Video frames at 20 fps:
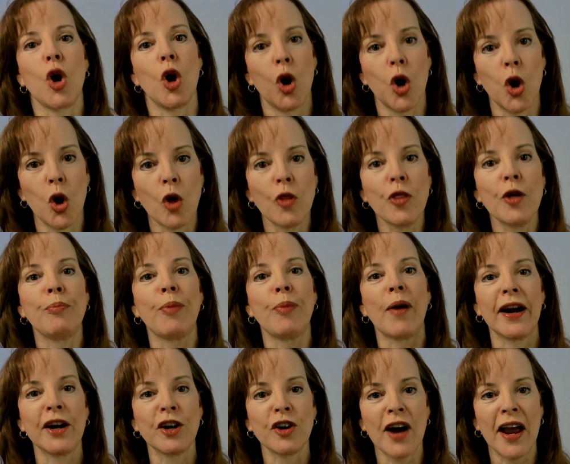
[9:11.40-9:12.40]
all the
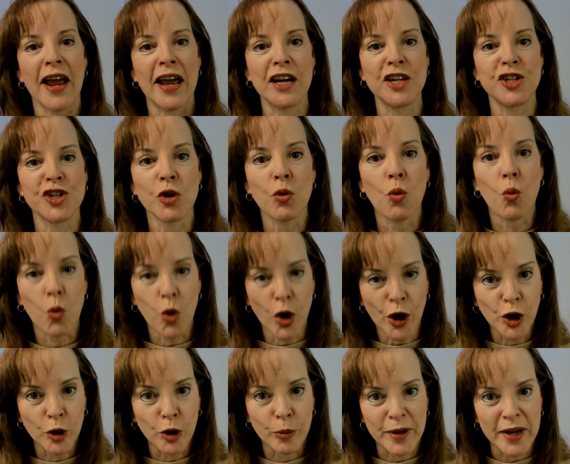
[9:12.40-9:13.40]
buyer agent
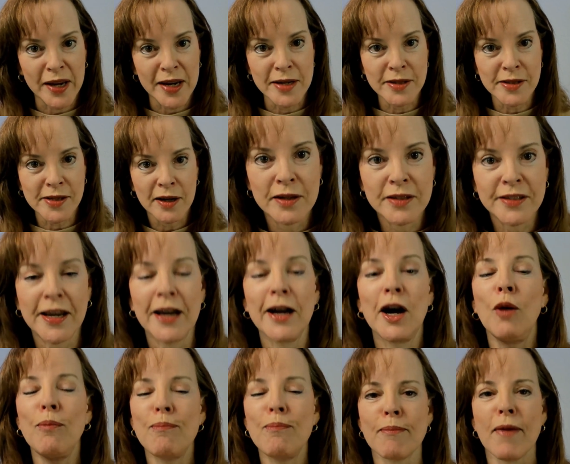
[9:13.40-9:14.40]
worker bees to
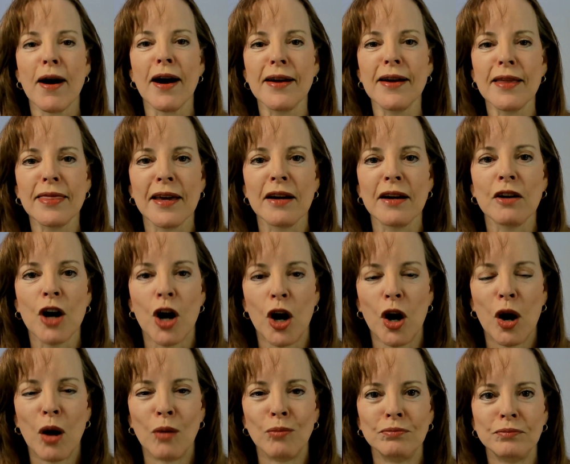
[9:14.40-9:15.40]
help market their
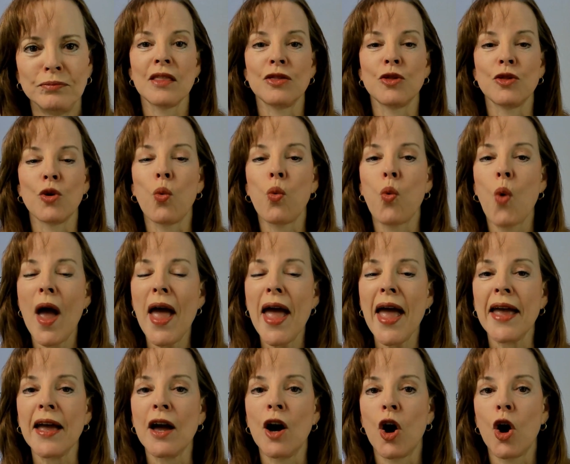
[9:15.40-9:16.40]
home. The
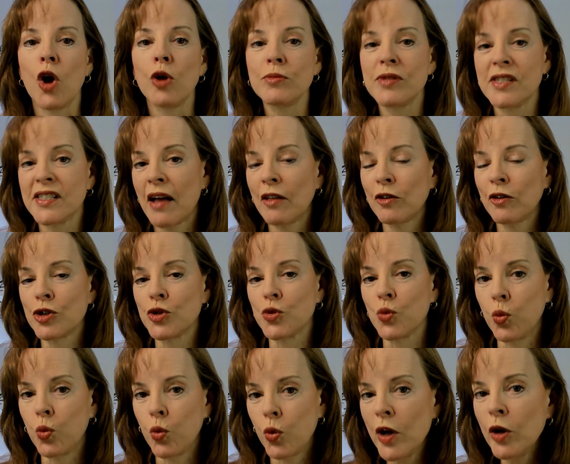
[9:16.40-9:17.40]
way home sellers
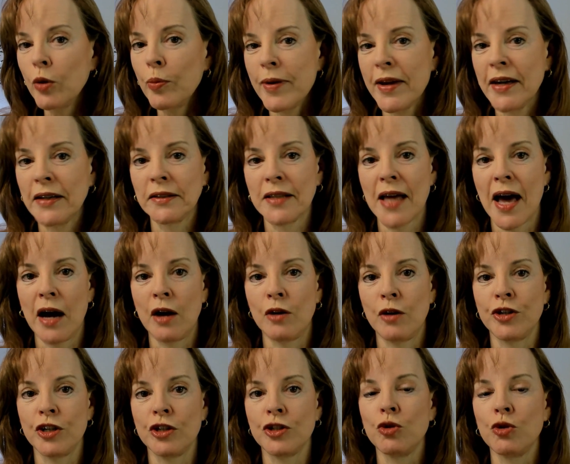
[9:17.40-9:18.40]
will be
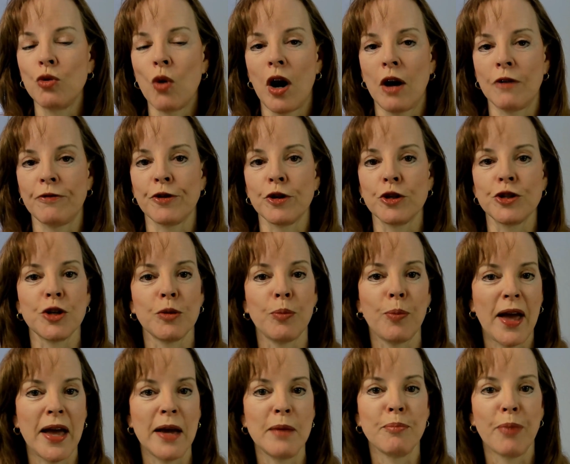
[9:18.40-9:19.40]
allowed to offer to
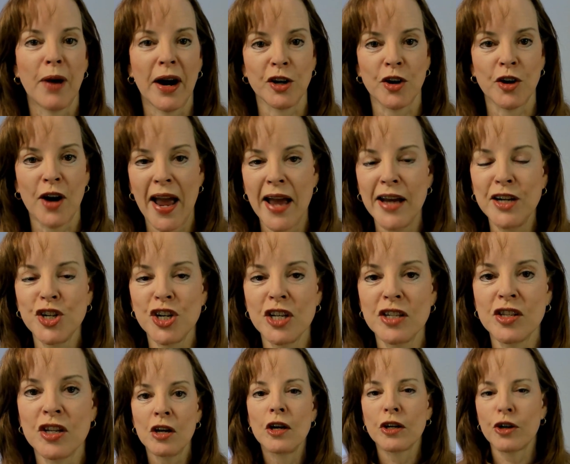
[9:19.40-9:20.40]
pay buyer
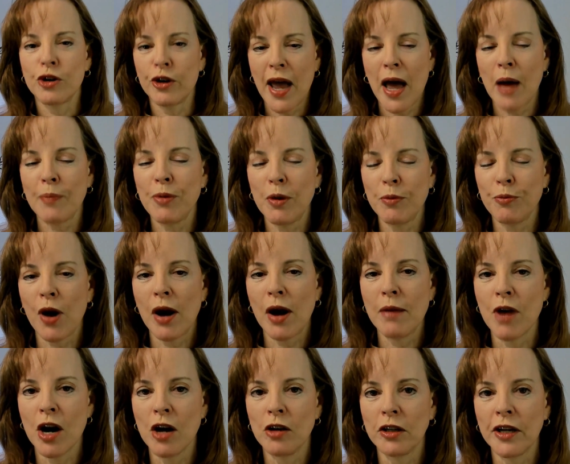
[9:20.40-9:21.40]
agents could happen
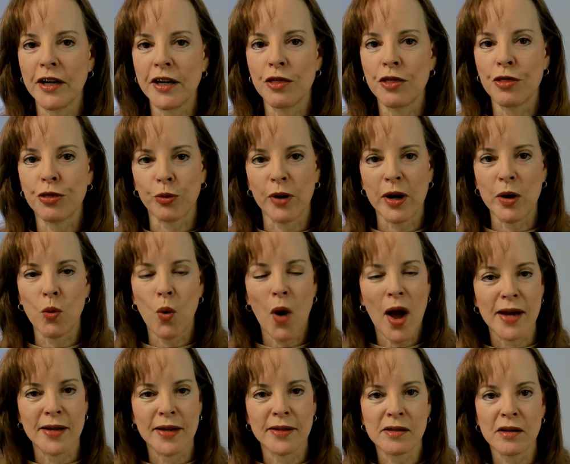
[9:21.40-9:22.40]
primarily in 3
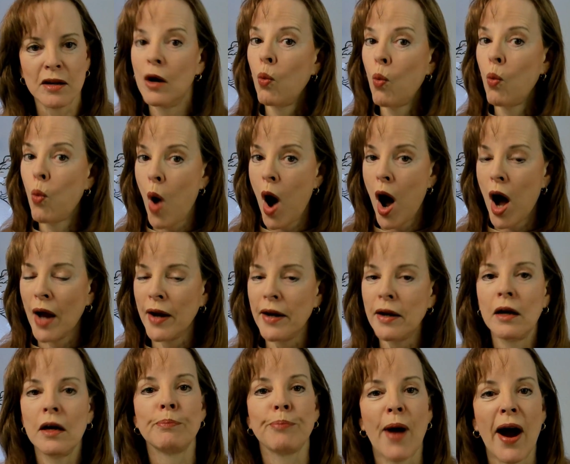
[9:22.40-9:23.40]
ways.
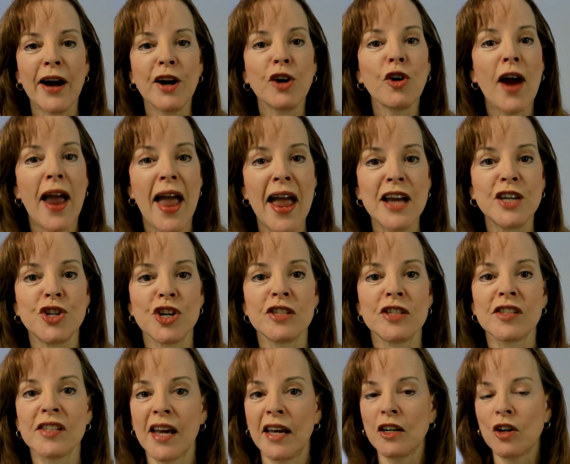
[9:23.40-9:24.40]
1, buyer
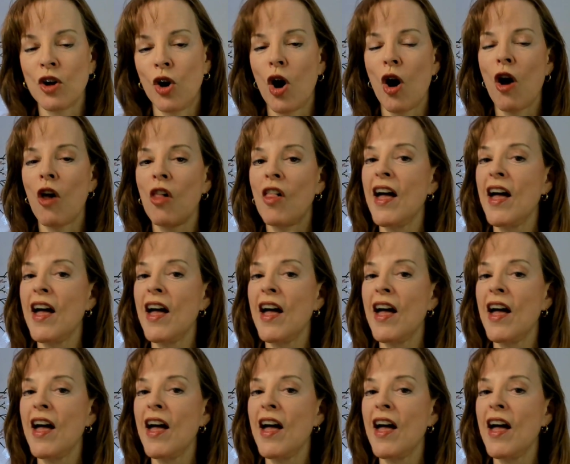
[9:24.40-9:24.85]
agents can call